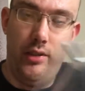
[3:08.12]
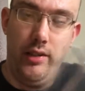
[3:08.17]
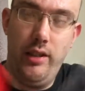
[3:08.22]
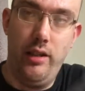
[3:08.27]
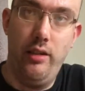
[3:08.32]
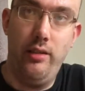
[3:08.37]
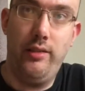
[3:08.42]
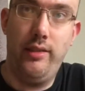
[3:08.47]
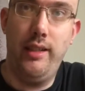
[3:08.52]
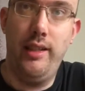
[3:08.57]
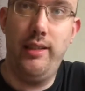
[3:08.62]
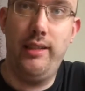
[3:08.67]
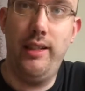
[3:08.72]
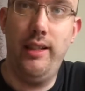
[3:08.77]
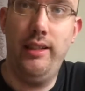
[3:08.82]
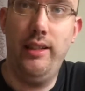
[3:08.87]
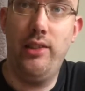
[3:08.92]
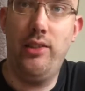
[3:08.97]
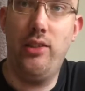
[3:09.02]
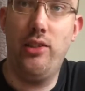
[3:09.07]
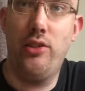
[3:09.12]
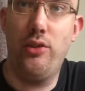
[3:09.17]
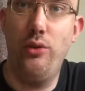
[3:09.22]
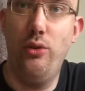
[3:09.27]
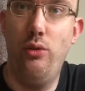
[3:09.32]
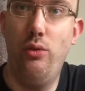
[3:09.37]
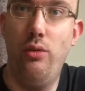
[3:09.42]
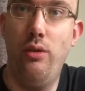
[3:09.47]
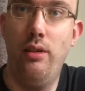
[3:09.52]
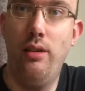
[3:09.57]
I did take this to
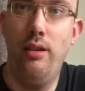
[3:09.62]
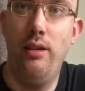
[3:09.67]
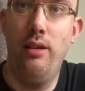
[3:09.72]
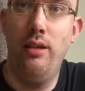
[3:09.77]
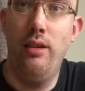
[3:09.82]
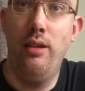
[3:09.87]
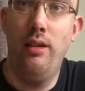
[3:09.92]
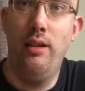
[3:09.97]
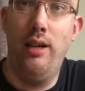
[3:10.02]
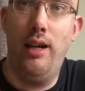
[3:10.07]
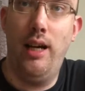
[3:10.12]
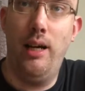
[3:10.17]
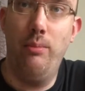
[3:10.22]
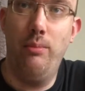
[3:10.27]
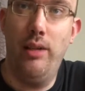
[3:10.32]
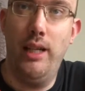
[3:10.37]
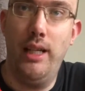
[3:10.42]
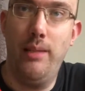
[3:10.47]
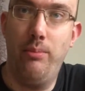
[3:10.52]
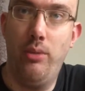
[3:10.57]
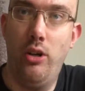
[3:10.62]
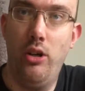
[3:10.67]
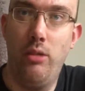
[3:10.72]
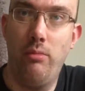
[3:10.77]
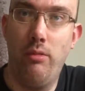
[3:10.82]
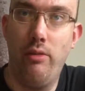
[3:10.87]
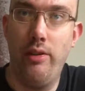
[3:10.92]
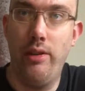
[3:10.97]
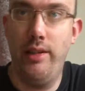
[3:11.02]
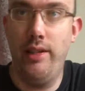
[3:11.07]
school and play
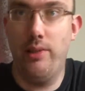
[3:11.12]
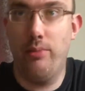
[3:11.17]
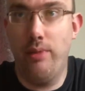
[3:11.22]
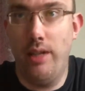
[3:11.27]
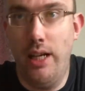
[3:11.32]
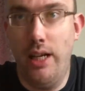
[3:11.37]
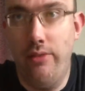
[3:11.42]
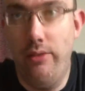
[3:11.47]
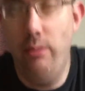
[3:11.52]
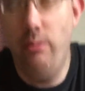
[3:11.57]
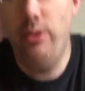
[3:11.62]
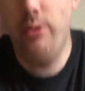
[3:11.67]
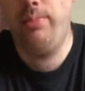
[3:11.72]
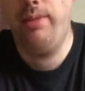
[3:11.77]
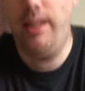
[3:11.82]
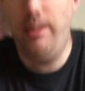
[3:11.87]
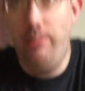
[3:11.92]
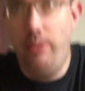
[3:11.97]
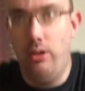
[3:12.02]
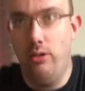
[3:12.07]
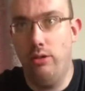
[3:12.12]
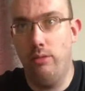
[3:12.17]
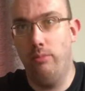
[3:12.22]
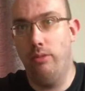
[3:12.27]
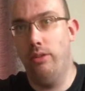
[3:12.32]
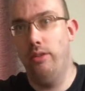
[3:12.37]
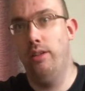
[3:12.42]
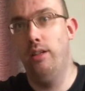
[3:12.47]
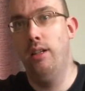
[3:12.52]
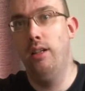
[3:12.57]
Pokemon on this. Everyone was playing
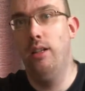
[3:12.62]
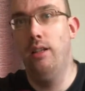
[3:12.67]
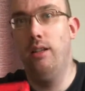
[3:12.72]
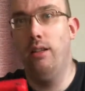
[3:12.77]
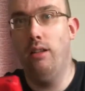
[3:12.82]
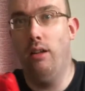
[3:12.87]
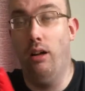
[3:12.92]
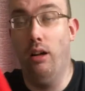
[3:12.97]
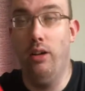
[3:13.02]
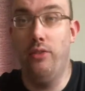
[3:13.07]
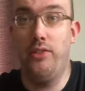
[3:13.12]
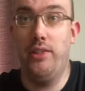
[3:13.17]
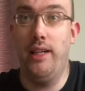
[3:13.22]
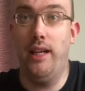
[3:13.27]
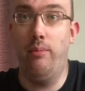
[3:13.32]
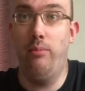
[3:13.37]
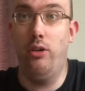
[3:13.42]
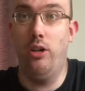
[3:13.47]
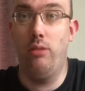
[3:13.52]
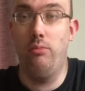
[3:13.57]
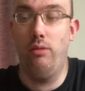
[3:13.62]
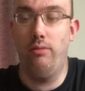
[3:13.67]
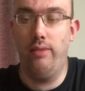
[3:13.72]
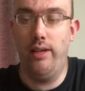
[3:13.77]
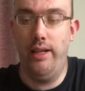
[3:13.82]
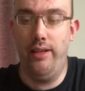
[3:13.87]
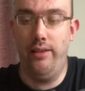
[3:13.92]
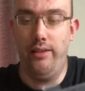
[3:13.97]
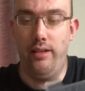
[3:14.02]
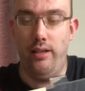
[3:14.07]
Pokemon. I obviously have Pokemon
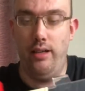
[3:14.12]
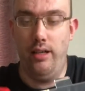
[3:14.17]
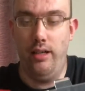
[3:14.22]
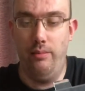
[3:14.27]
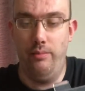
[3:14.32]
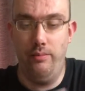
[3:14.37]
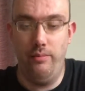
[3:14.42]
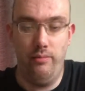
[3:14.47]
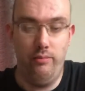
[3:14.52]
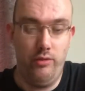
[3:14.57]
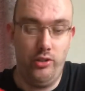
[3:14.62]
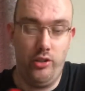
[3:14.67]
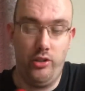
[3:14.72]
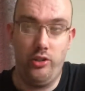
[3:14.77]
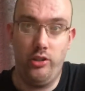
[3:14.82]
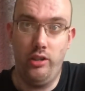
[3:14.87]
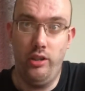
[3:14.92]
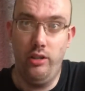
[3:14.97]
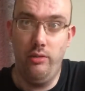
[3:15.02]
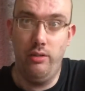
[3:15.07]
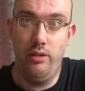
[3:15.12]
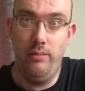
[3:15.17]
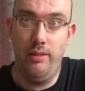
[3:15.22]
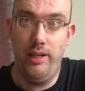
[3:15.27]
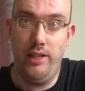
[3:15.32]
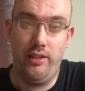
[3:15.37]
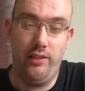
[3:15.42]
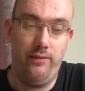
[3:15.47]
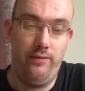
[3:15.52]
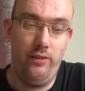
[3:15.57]
Red, which I'll show you in a minute.
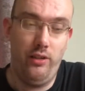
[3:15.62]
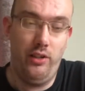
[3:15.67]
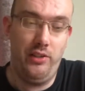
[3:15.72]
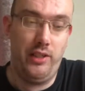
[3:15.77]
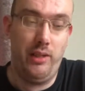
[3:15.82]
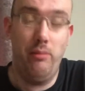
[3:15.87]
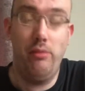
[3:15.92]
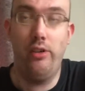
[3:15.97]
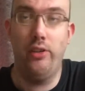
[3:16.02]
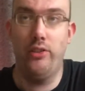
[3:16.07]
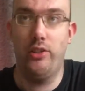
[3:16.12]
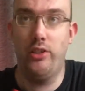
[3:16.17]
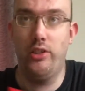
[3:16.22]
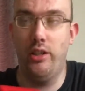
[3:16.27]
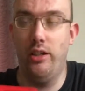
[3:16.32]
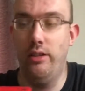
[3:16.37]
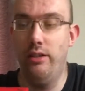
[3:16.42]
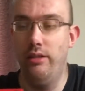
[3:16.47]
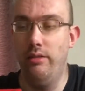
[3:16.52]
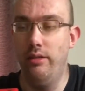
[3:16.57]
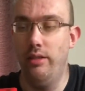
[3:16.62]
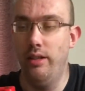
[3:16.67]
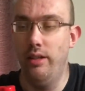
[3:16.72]
That's the first game I got to show you.